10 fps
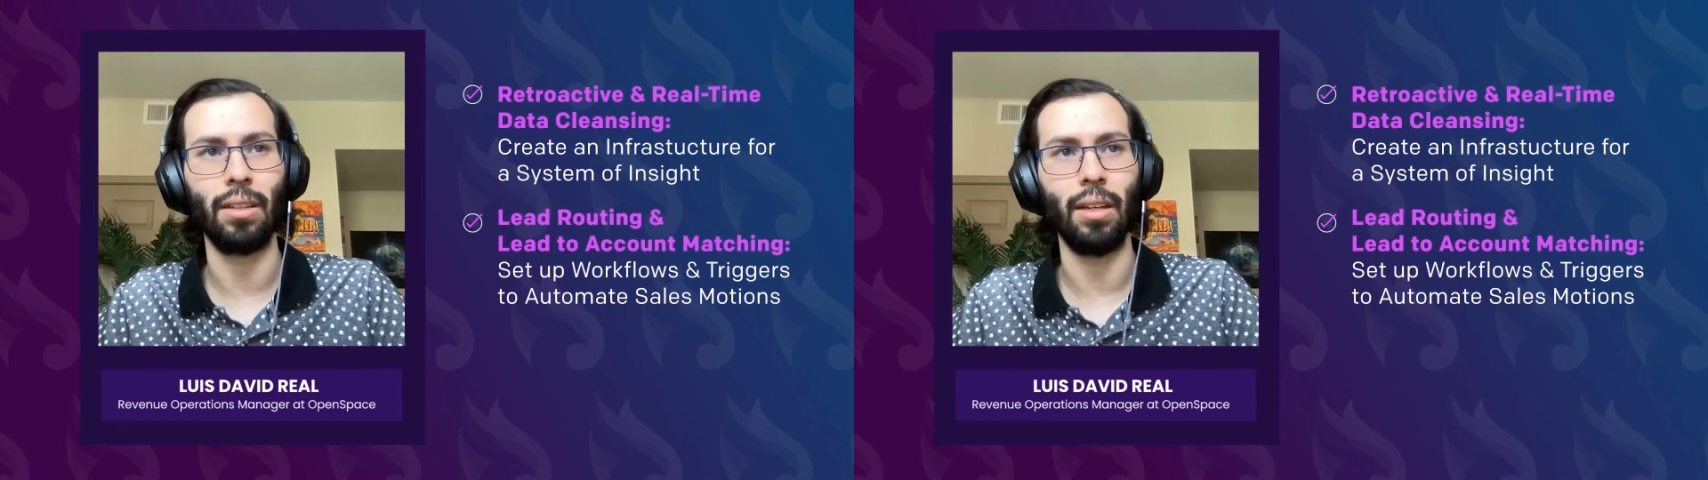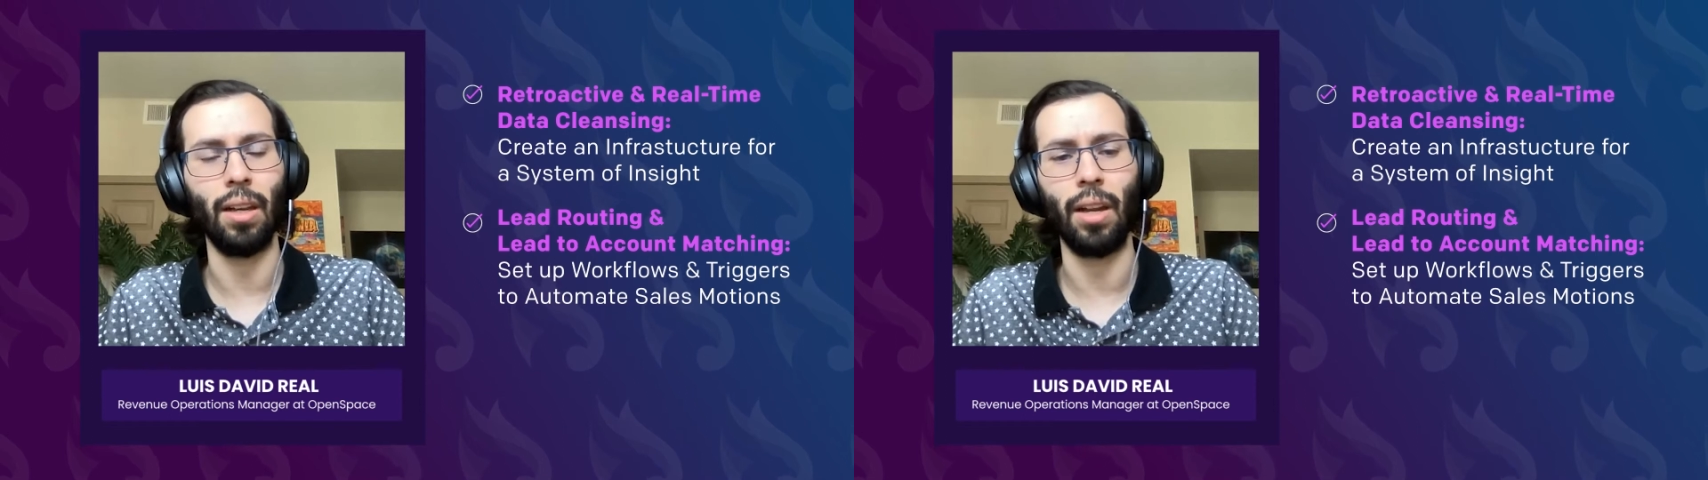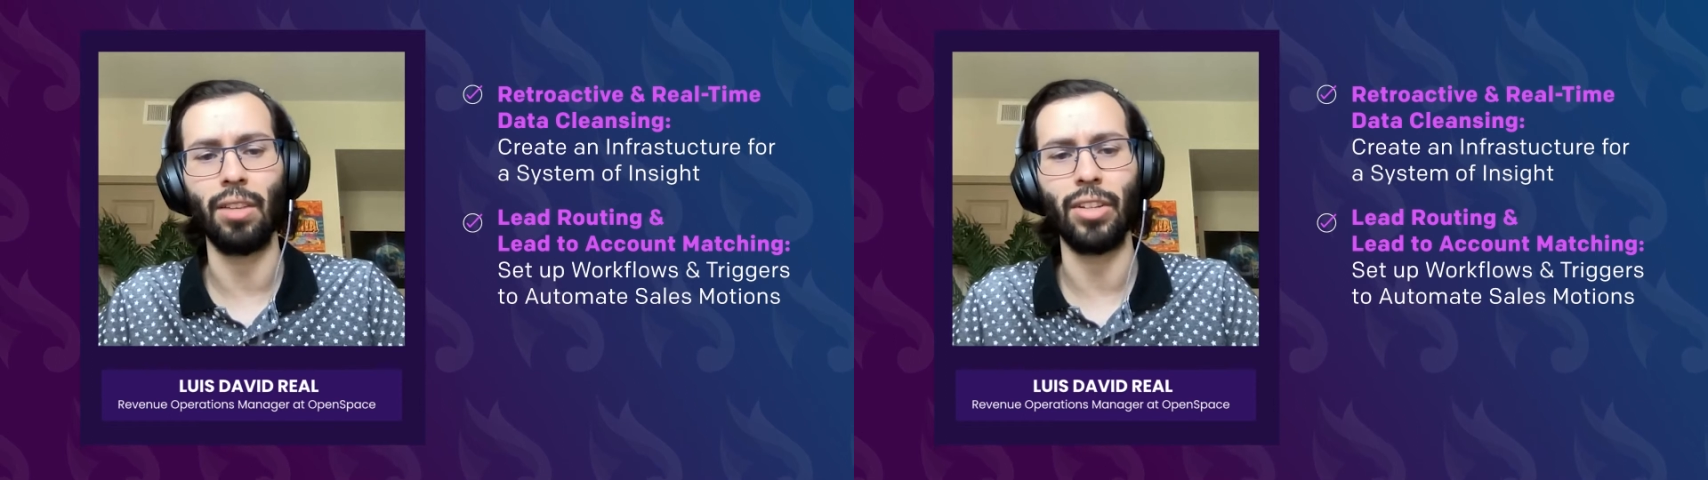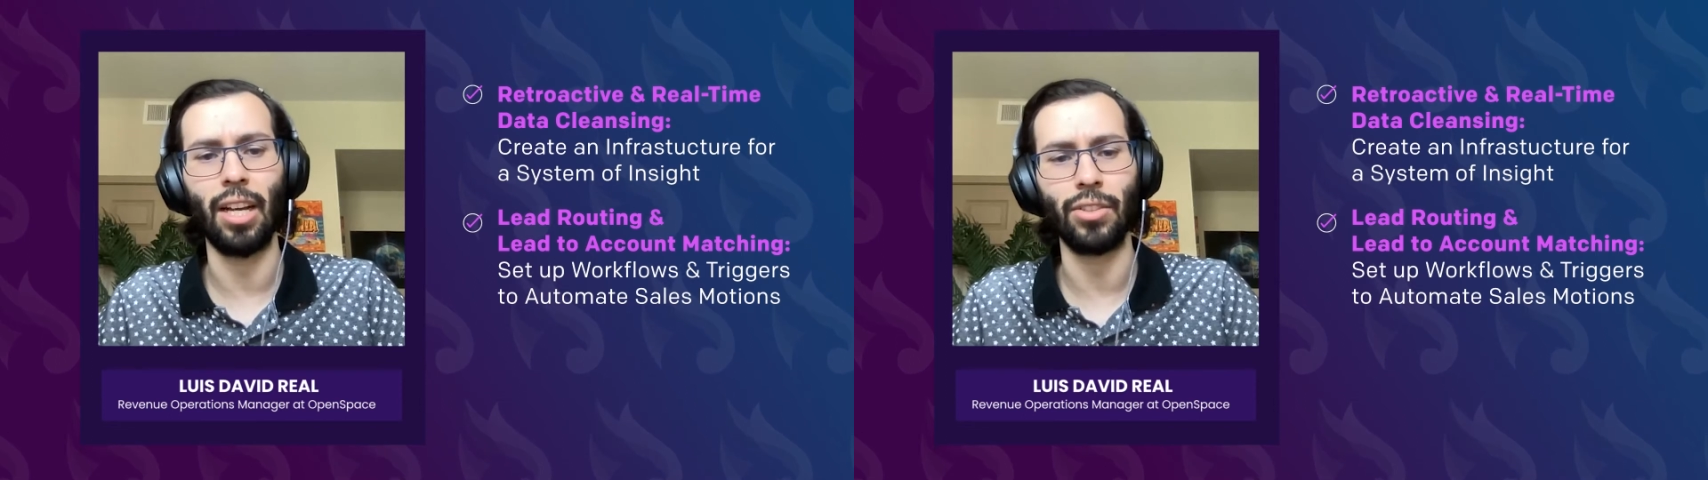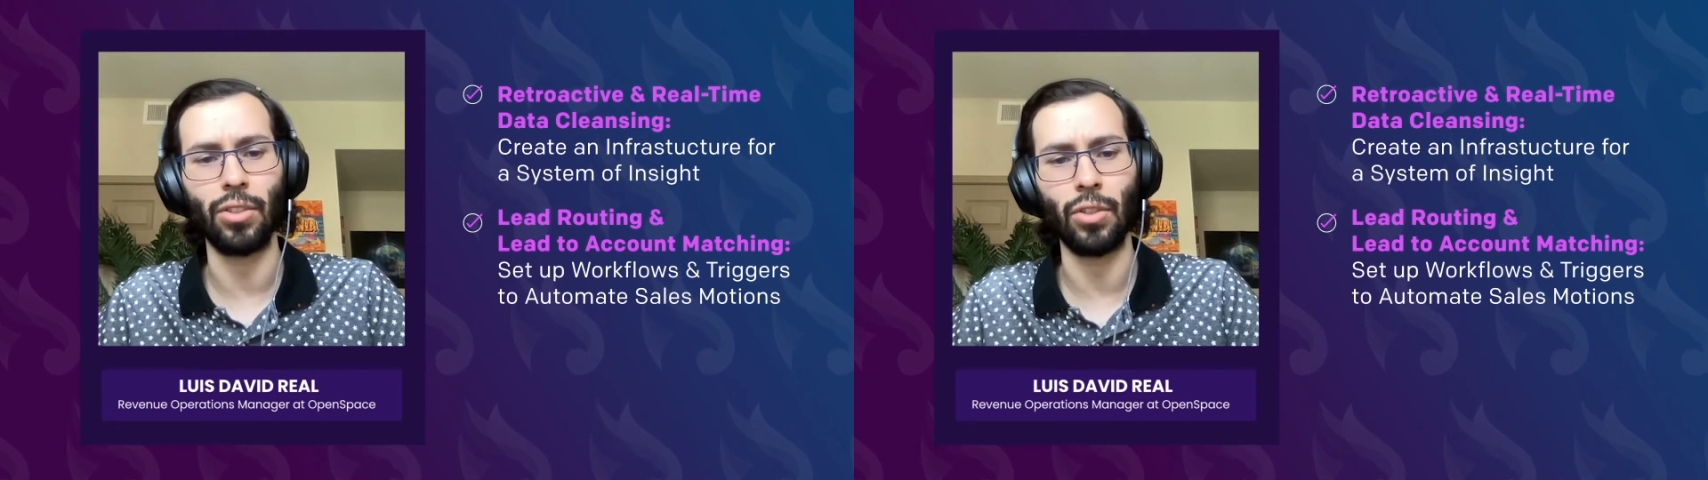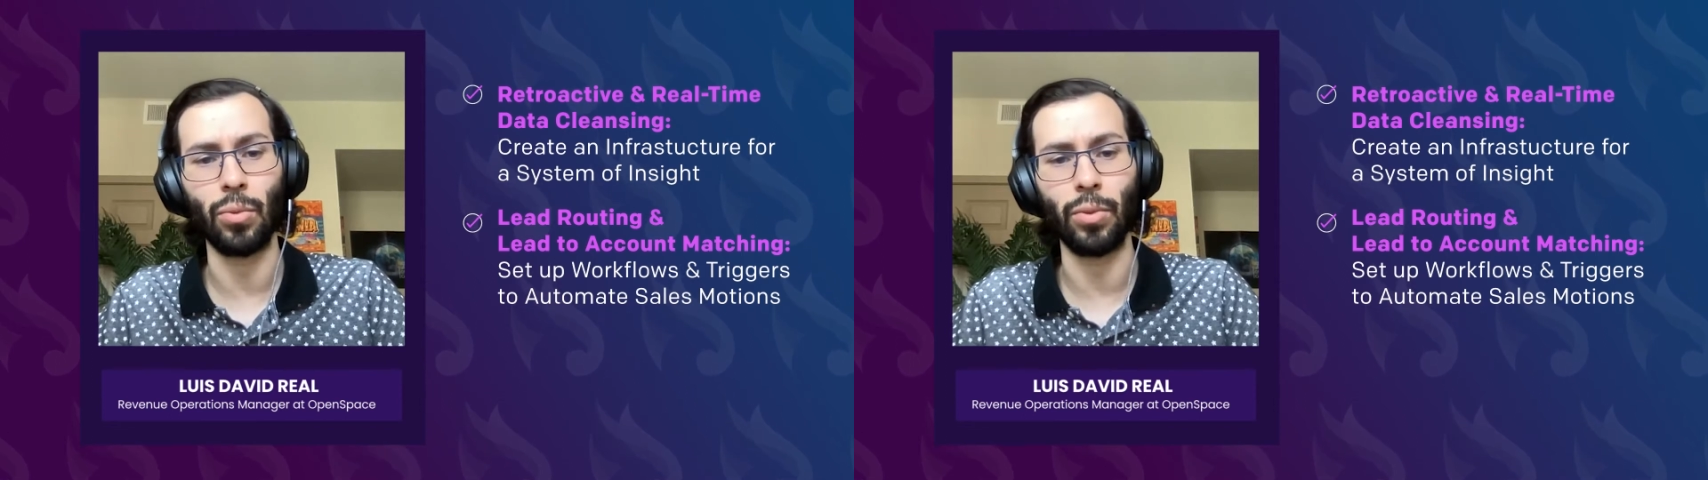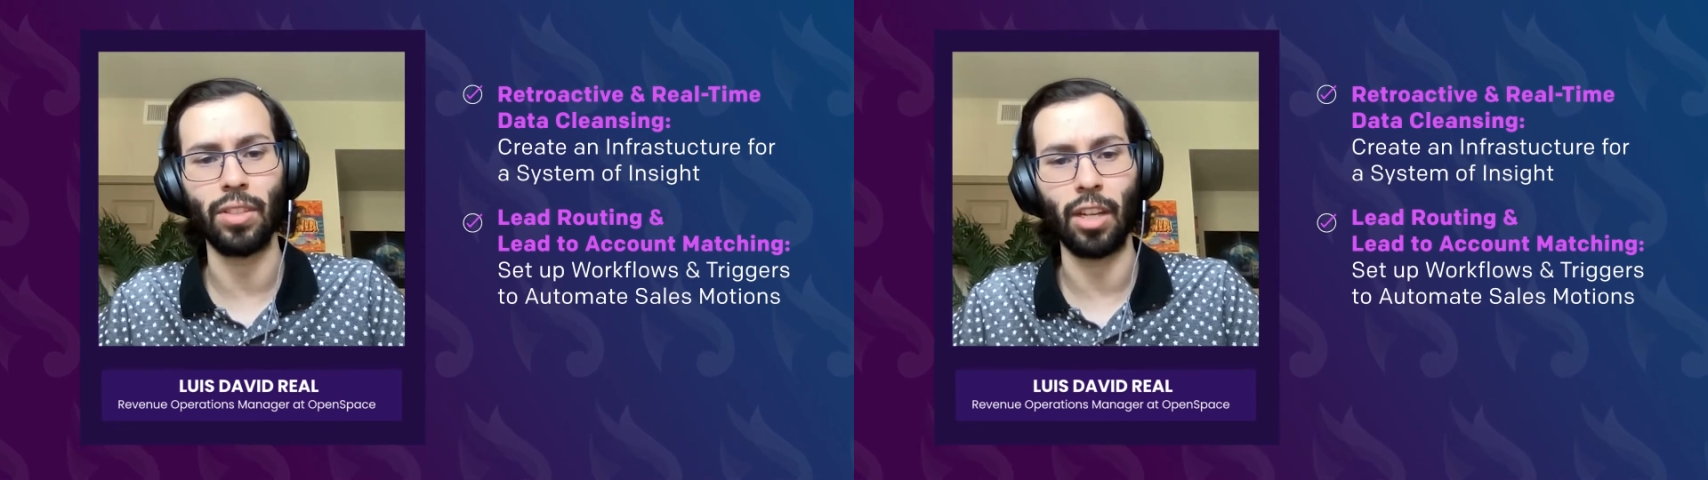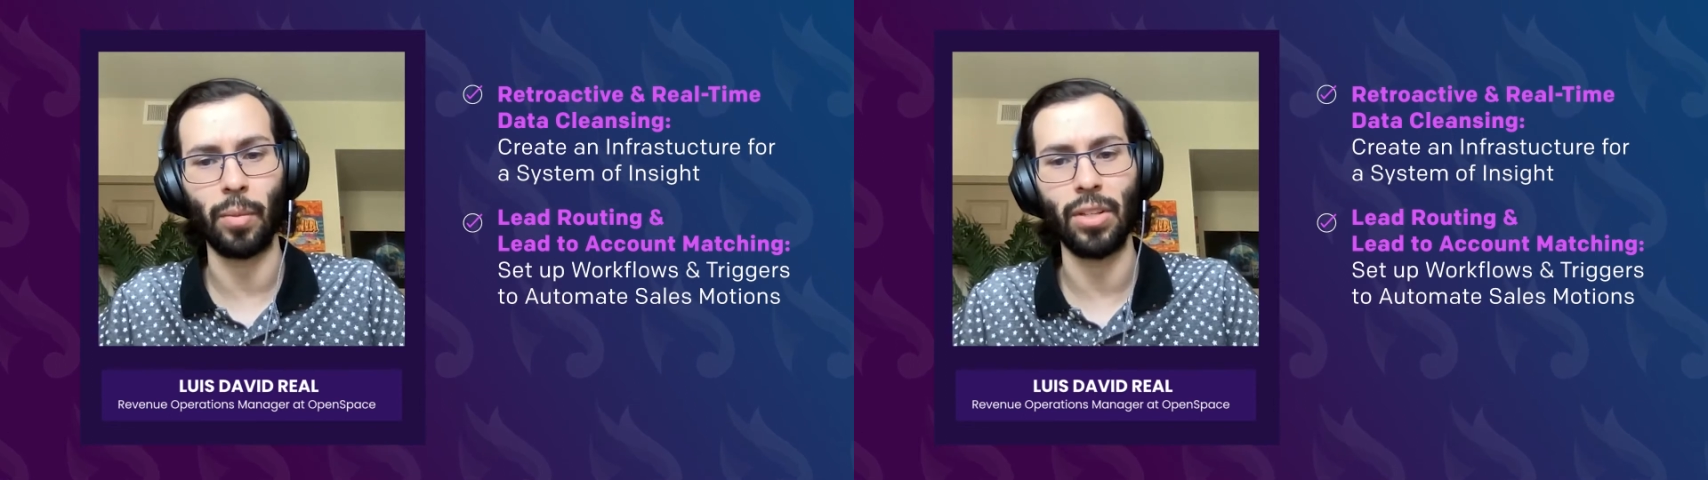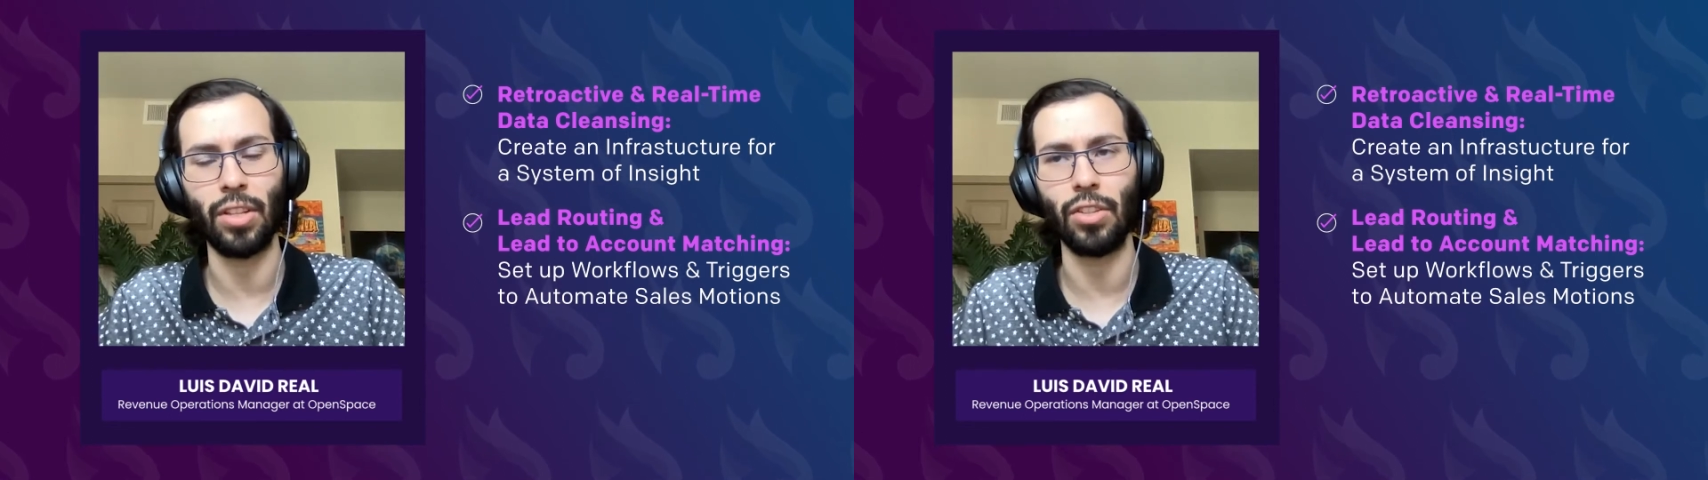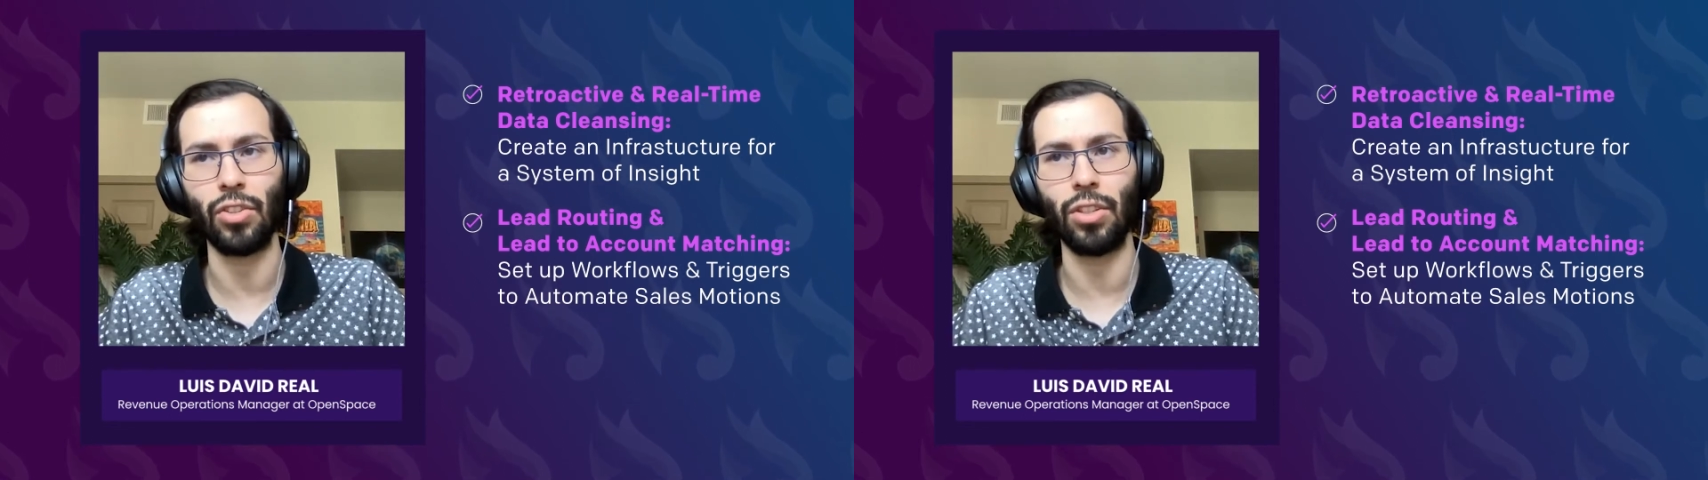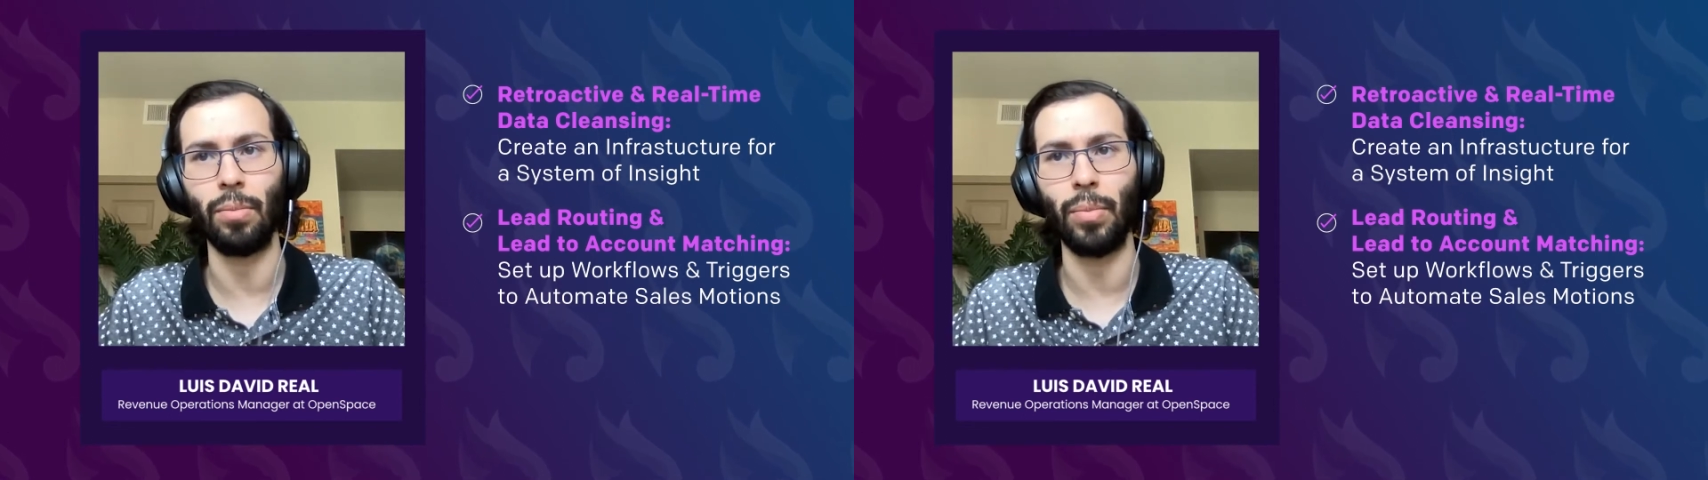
A lot of it has to do with segmentation